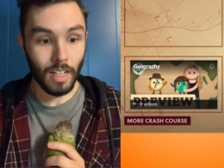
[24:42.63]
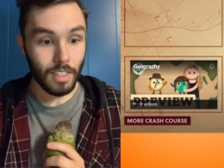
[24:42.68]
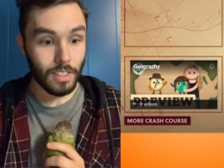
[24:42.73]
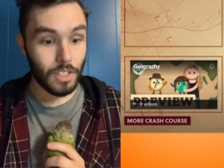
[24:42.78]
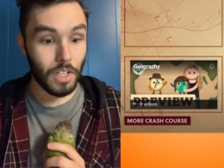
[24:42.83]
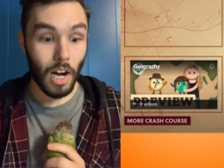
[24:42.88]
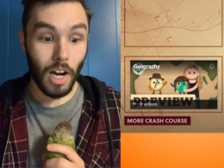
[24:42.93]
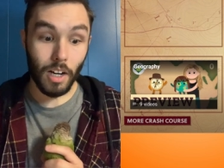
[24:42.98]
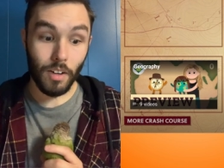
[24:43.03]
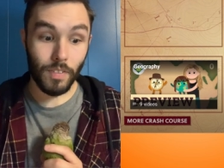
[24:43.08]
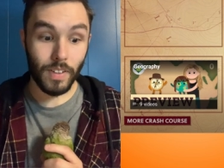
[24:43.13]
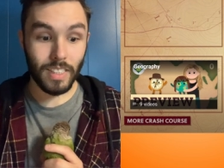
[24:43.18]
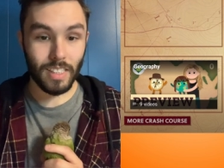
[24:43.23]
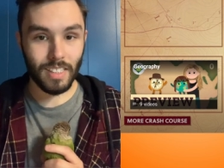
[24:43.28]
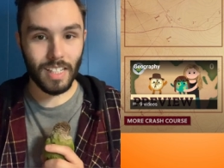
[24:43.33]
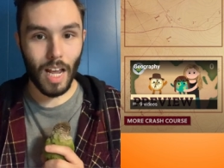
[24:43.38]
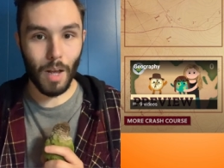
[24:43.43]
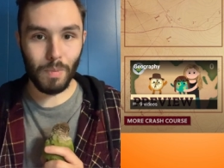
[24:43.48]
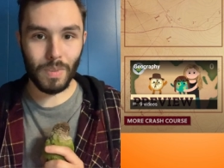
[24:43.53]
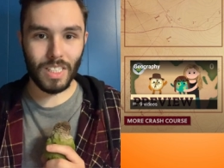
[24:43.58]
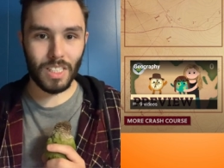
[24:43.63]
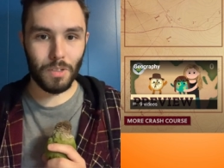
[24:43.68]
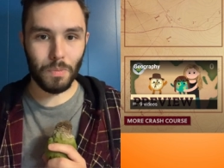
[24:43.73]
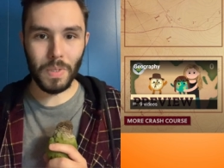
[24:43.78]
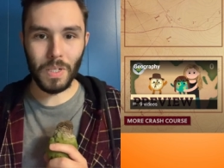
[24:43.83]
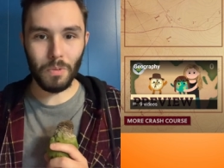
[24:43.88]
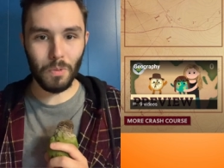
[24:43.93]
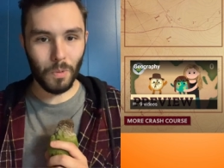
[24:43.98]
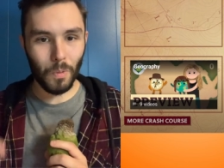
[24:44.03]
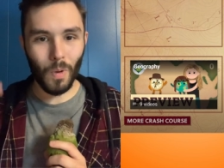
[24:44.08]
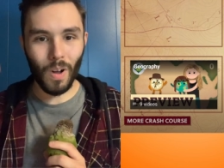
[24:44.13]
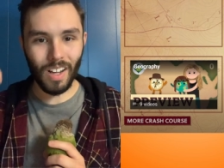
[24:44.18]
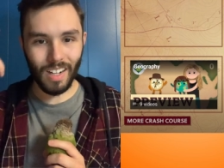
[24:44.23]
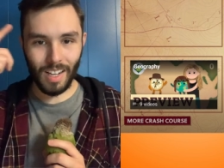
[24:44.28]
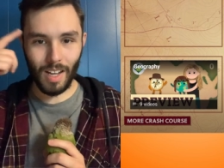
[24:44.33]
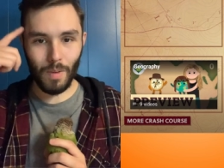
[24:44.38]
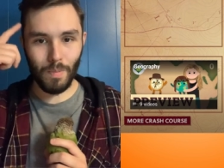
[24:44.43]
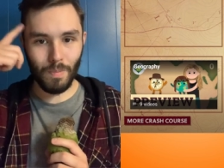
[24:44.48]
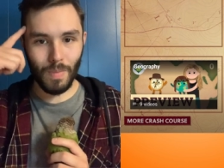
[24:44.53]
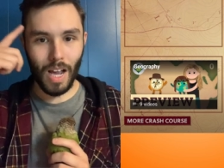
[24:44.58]
Geography just happens to be the one
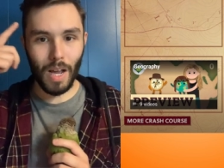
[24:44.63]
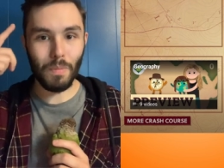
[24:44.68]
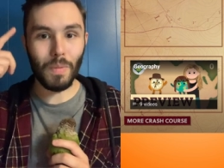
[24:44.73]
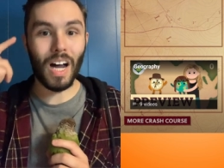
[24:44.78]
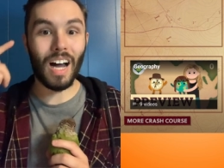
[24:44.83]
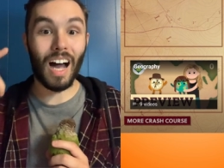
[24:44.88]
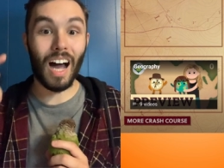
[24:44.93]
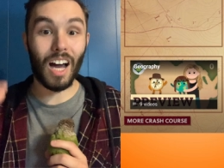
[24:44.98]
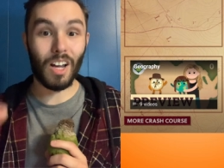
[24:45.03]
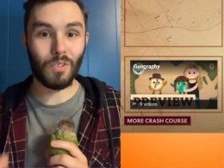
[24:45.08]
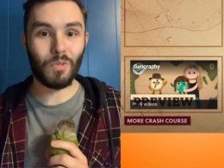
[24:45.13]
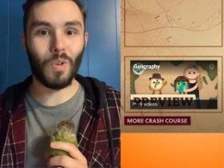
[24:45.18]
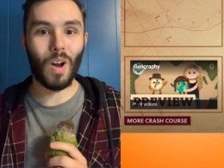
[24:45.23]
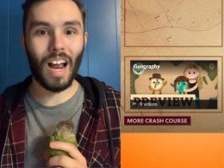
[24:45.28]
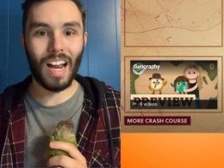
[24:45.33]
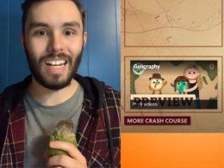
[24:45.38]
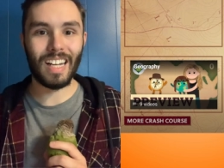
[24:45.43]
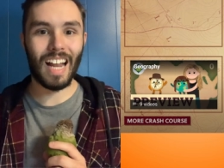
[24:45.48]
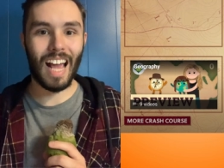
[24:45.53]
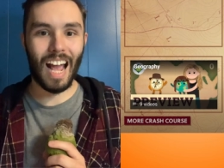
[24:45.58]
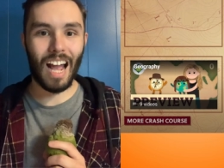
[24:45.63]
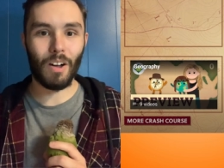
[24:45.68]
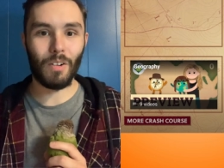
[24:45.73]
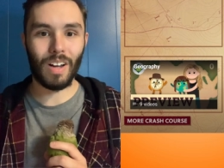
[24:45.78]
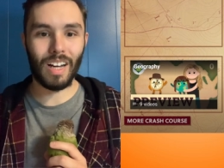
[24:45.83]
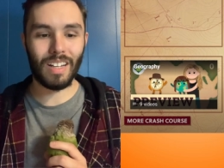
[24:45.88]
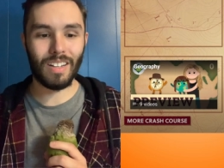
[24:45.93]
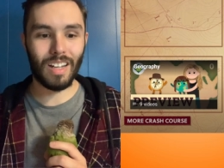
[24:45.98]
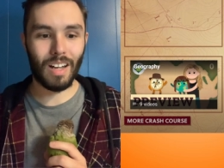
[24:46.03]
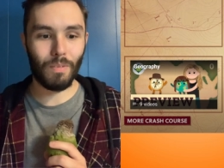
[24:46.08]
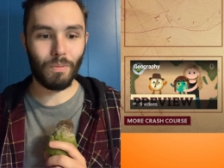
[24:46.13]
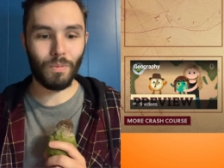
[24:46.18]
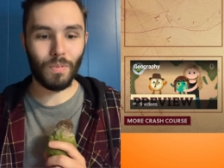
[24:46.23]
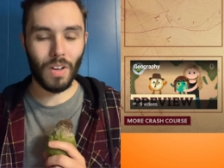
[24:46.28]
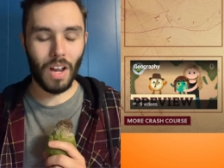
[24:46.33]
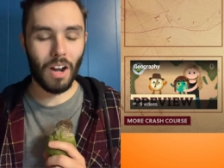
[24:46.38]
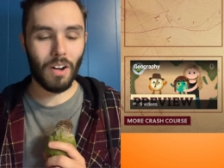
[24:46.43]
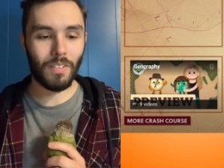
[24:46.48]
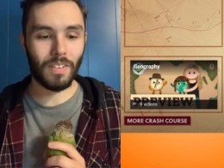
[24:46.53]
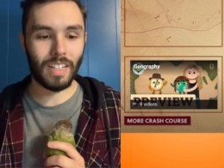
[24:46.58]
I'm, I'm on right now. I, I'm
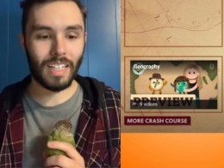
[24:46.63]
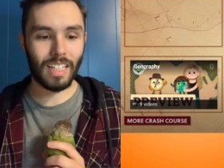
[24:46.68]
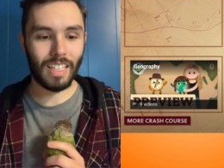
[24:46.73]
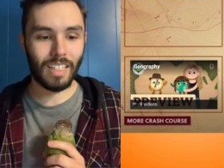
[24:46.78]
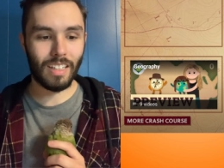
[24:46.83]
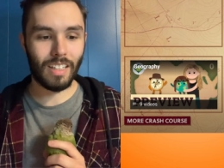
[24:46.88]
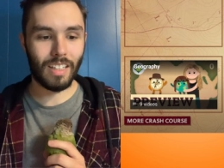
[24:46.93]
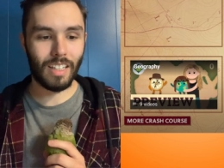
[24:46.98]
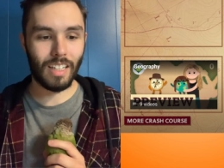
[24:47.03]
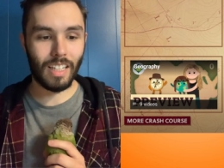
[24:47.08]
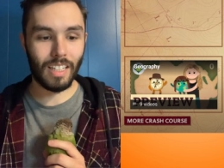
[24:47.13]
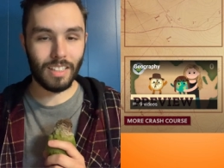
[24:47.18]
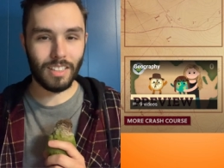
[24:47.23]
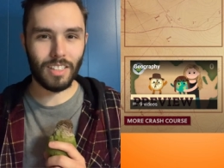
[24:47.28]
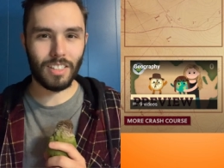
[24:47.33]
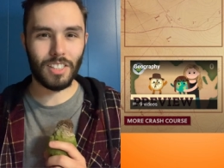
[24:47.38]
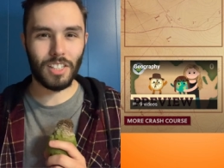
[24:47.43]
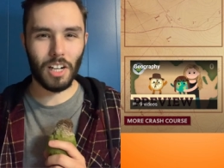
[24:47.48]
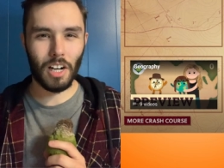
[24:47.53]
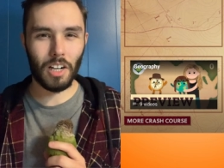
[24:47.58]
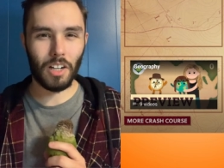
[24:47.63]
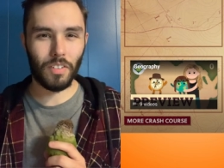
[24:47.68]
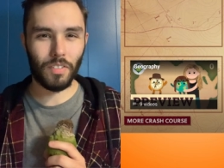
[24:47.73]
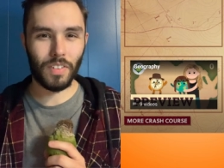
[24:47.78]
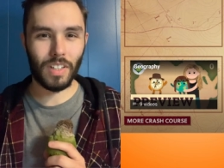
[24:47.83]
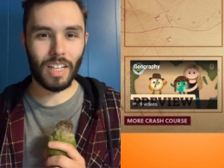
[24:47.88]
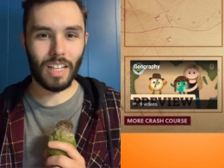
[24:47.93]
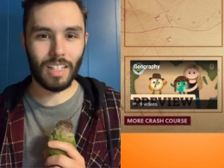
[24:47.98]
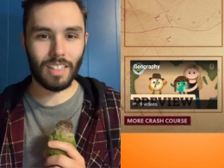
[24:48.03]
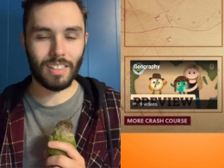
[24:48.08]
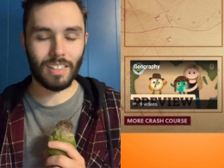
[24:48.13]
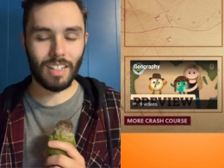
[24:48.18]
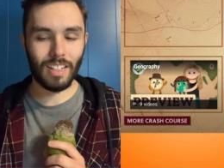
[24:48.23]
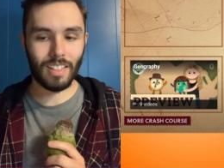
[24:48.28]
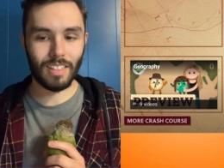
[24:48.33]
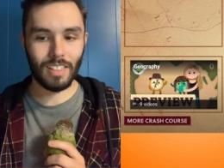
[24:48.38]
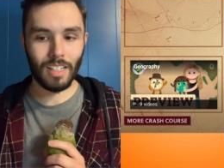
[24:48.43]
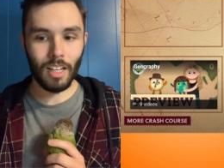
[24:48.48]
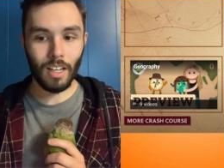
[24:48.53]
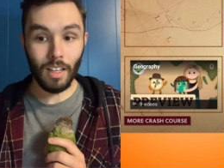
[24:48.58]
very into geography as
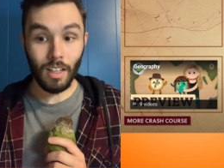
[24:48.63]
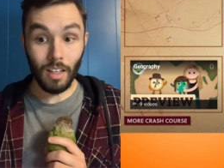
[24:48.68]
is.